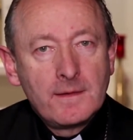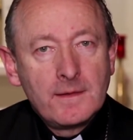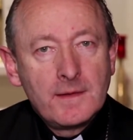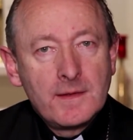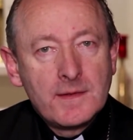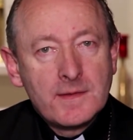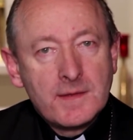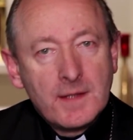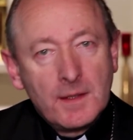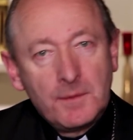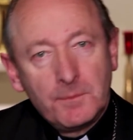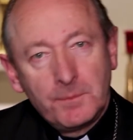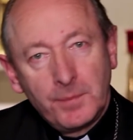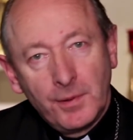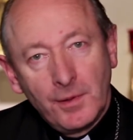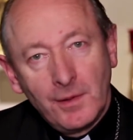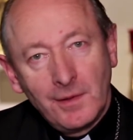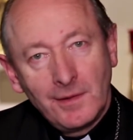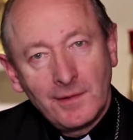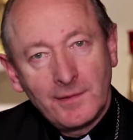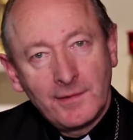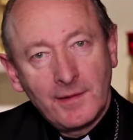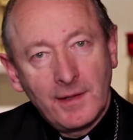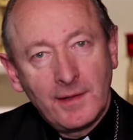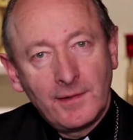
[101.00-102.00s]
As St.
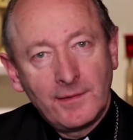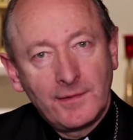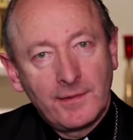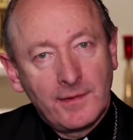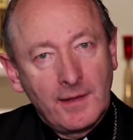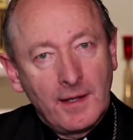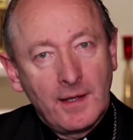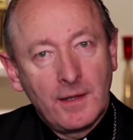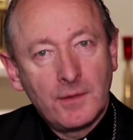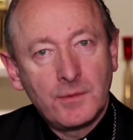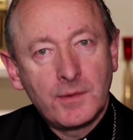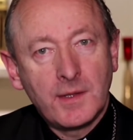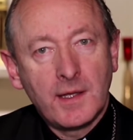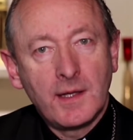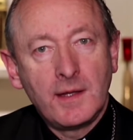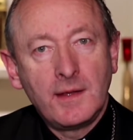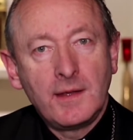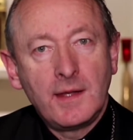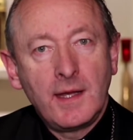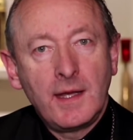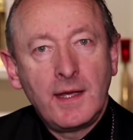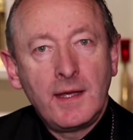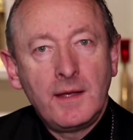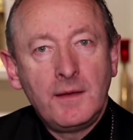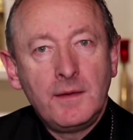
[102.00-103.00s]
Paul says, how can
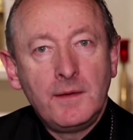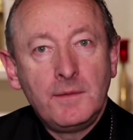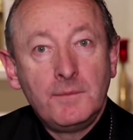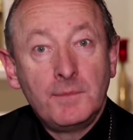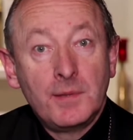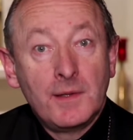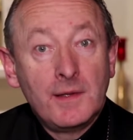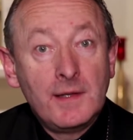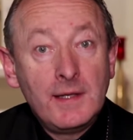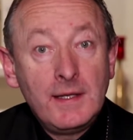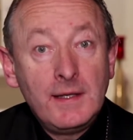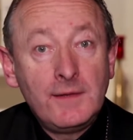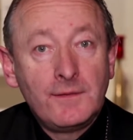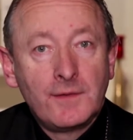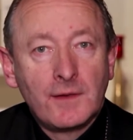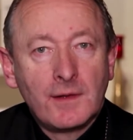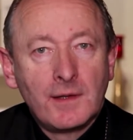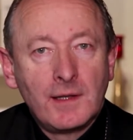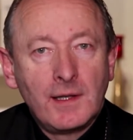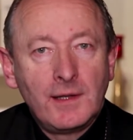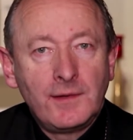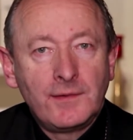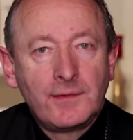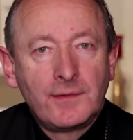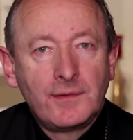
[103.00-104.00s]
they believe
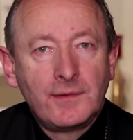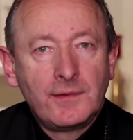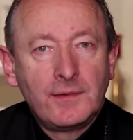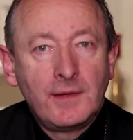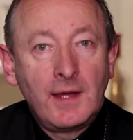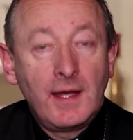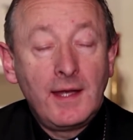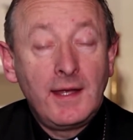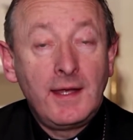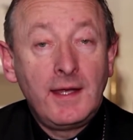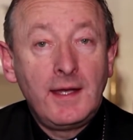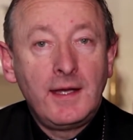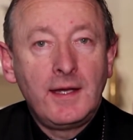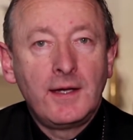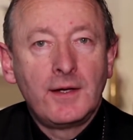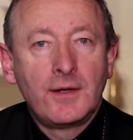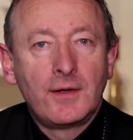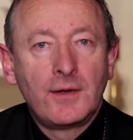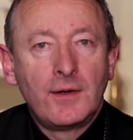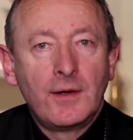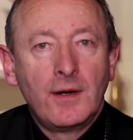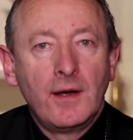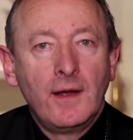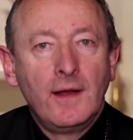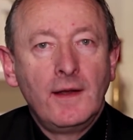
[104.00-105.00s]
unless they
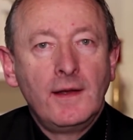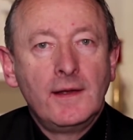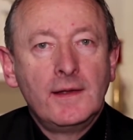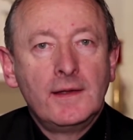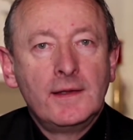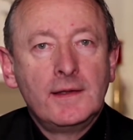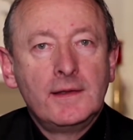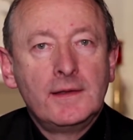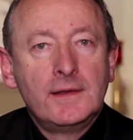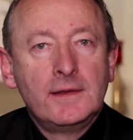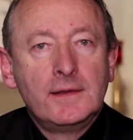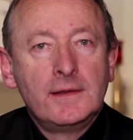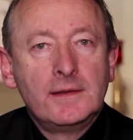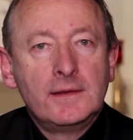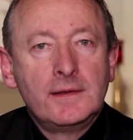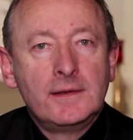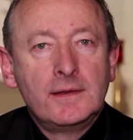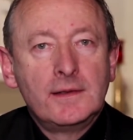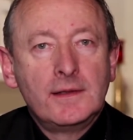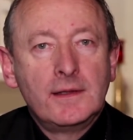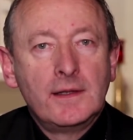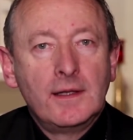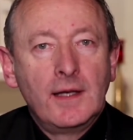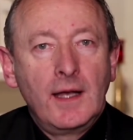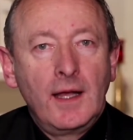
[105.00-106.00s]
hear?
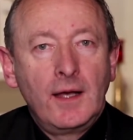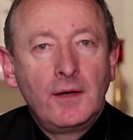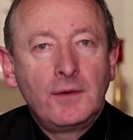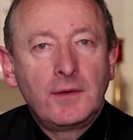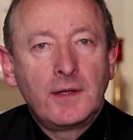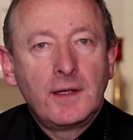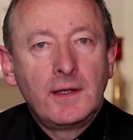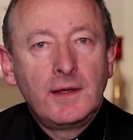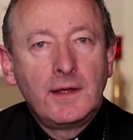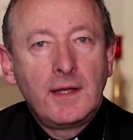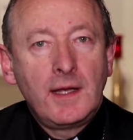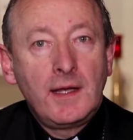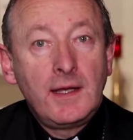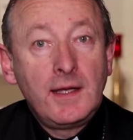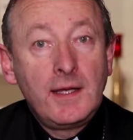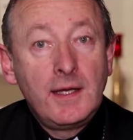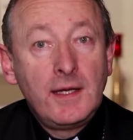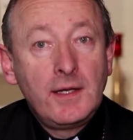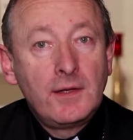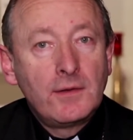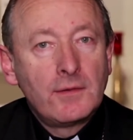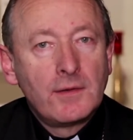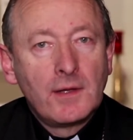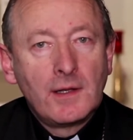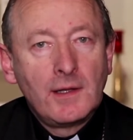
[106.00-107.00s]
And how can they
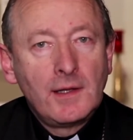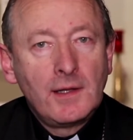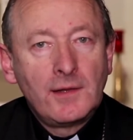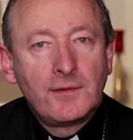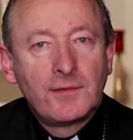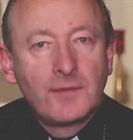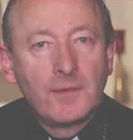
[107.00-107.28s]
hear unless